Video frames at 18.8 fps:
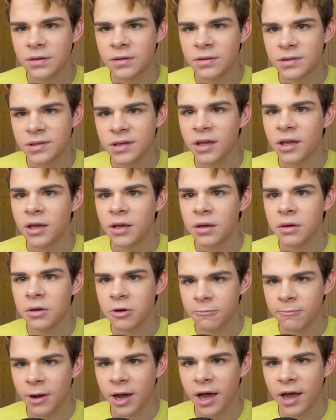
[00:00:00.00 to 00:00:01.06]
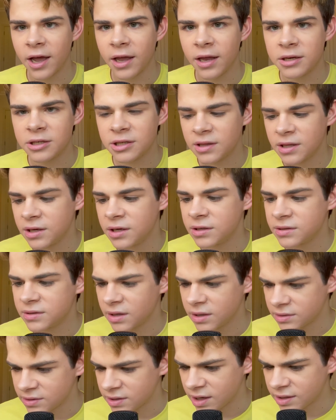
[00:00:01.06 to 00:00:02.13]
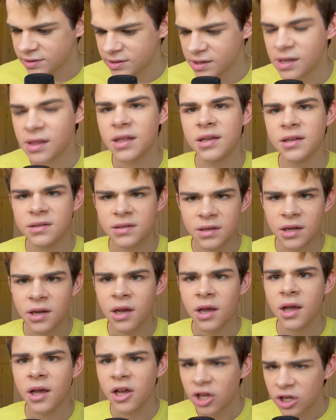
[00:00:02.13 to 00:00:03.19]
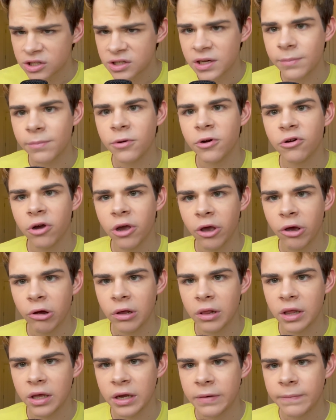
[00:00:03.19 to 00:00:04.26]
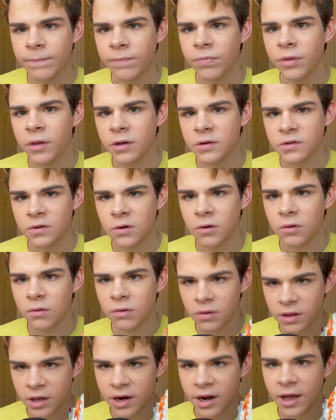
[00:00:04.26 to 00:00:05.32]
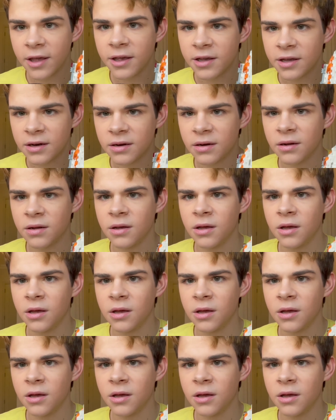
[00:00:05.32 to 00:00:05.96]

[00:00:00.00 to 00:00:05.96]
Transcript: say goodbye to these sets, at least temporarily, so that I can